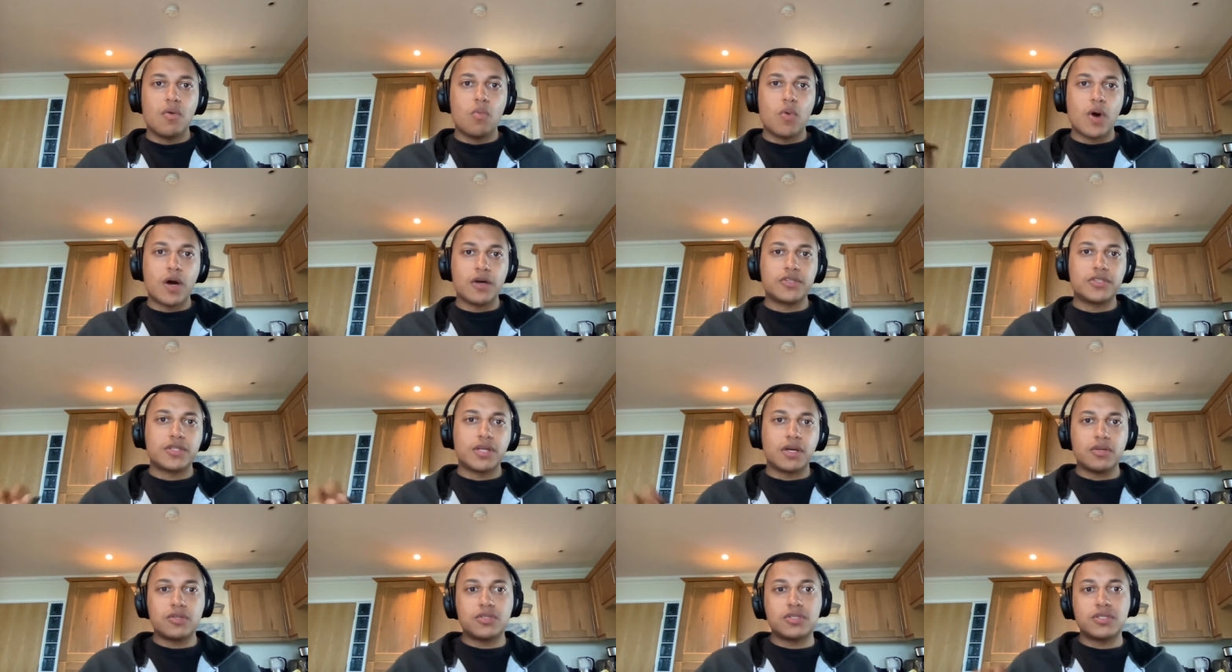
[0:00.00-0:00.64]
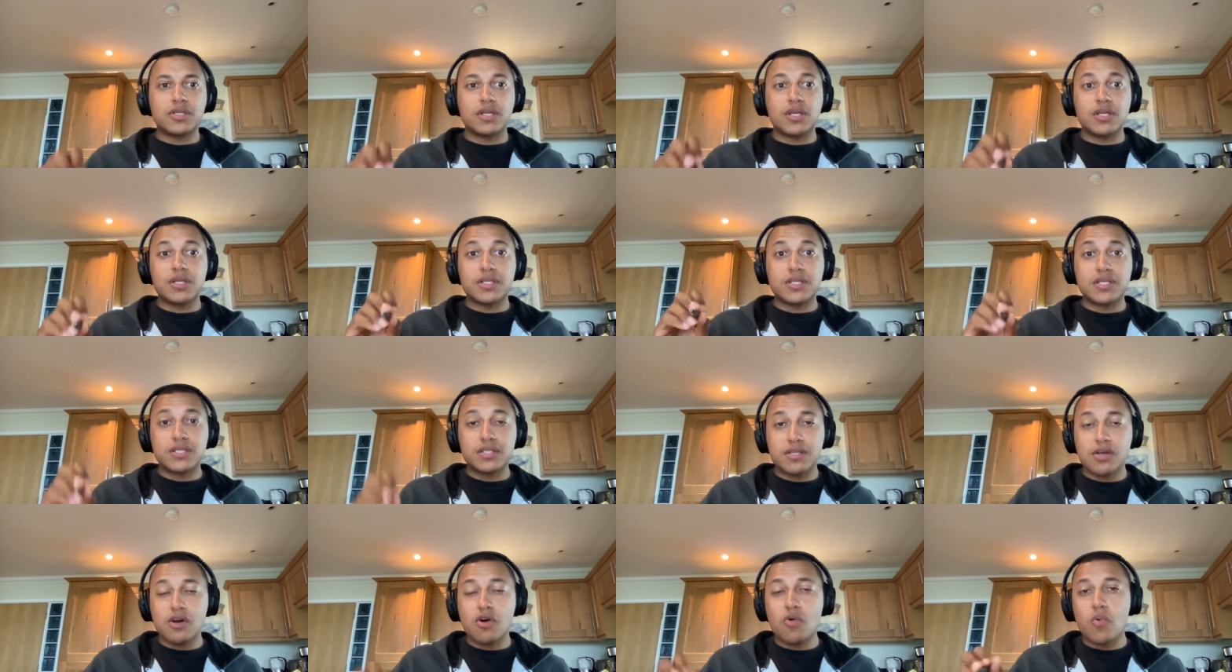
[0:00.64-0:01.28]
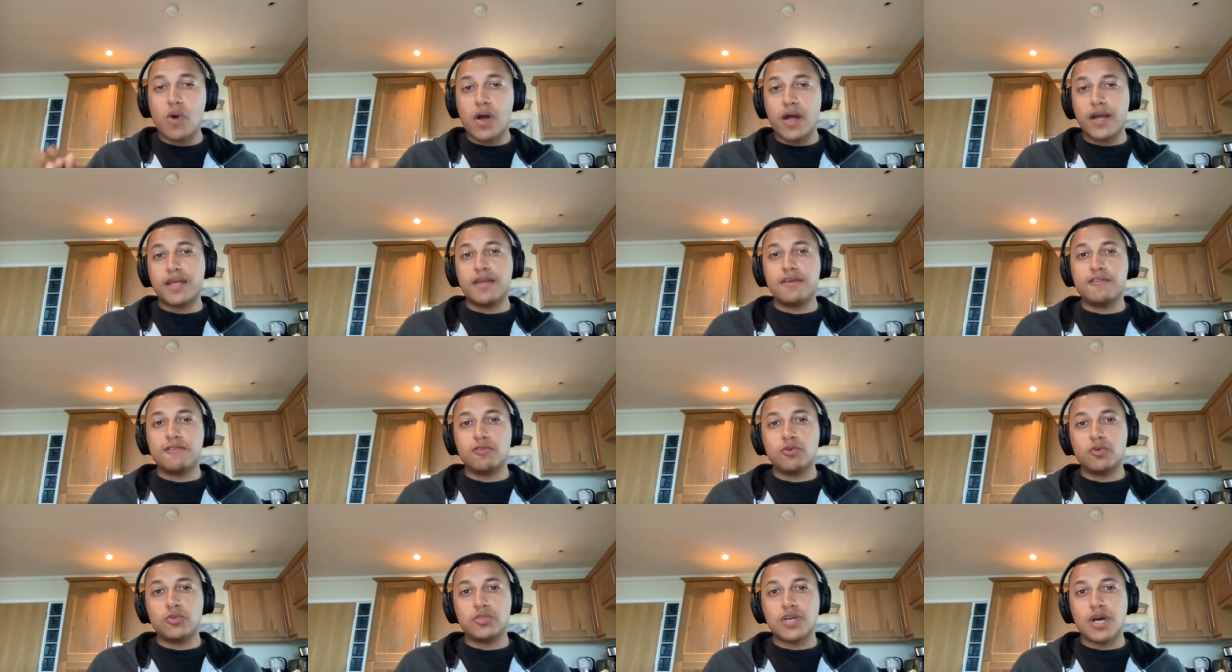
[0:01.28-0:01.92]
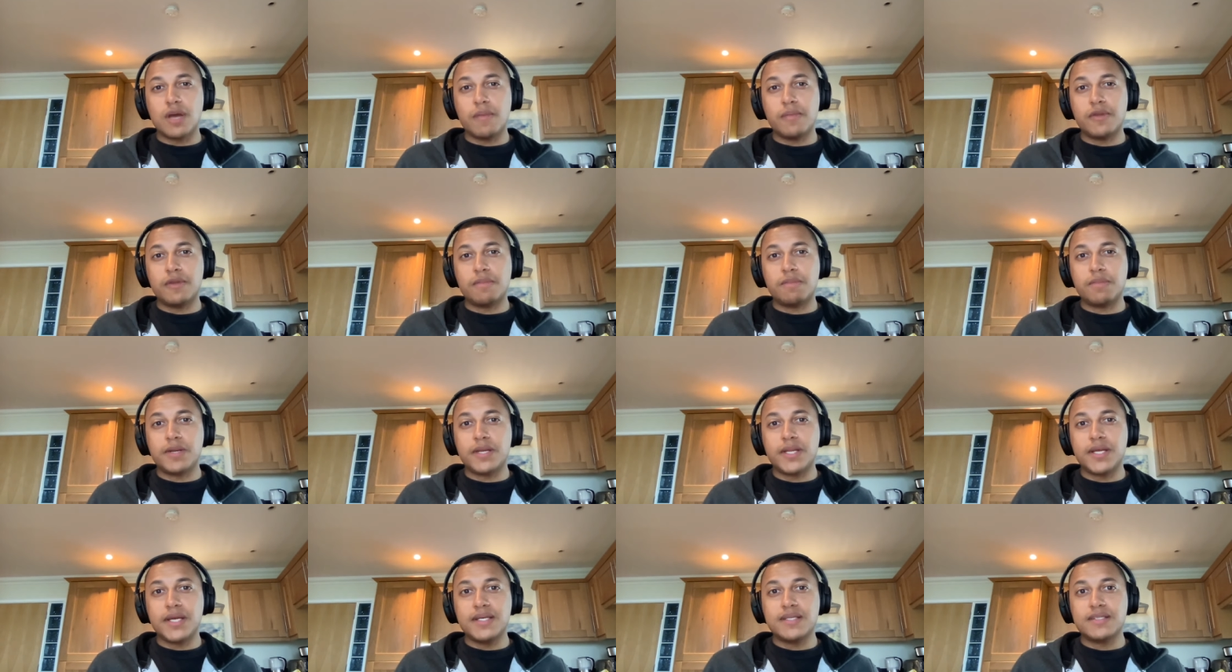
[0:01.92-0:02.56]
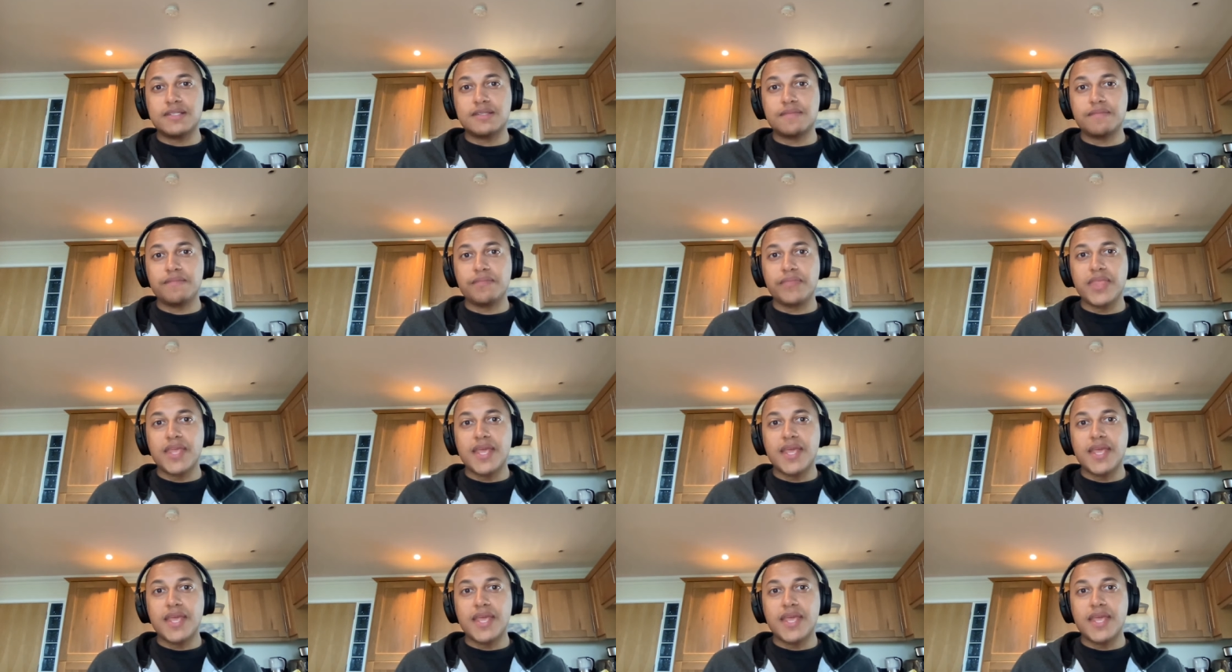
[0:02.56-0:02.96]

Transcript: whilst I was still working full time in the police